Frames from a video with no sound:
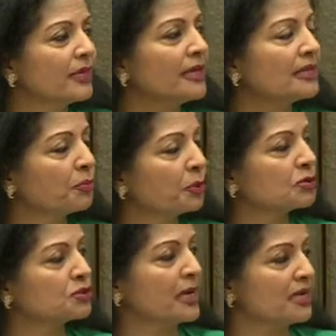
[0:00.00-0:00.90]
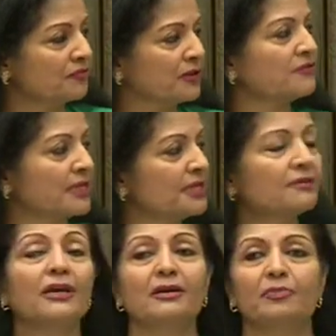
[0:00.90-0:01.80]
in the post-2015
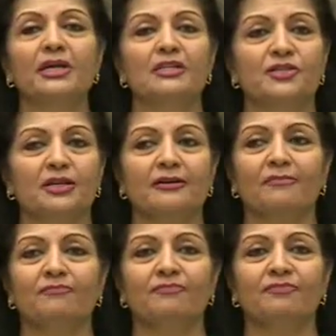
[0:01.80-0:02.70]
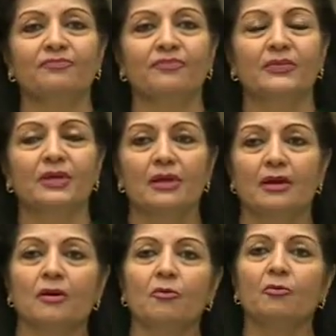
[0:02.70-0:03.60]
development agenda.
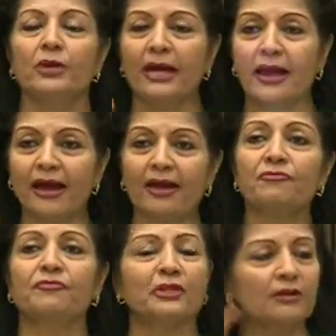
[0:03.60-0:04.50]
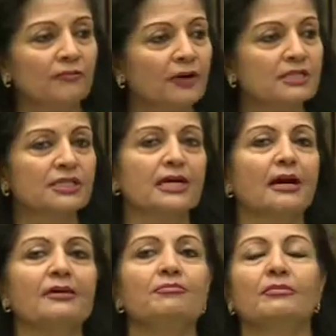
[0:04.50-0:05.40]
We have, for the first
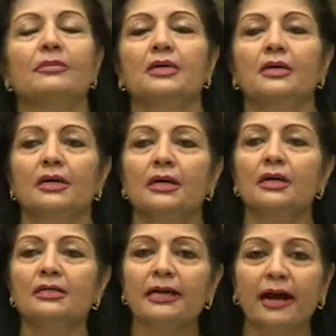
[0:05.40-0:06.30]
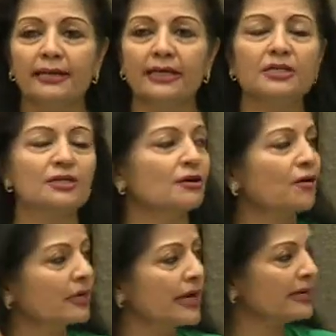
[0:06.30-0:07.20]
time, a target
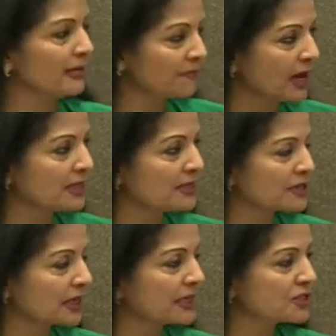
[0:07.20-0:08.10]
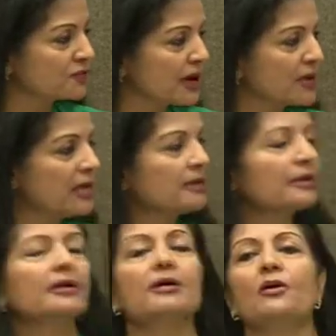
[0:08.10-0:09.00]
on ending violence against women.
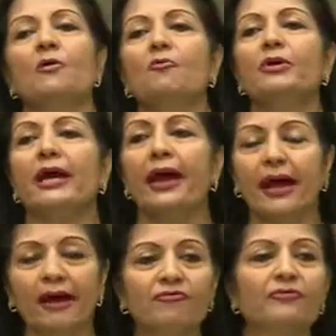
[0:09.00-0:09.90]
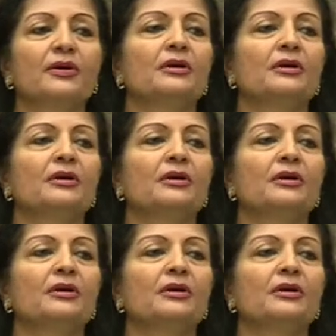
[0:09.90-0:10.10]
We have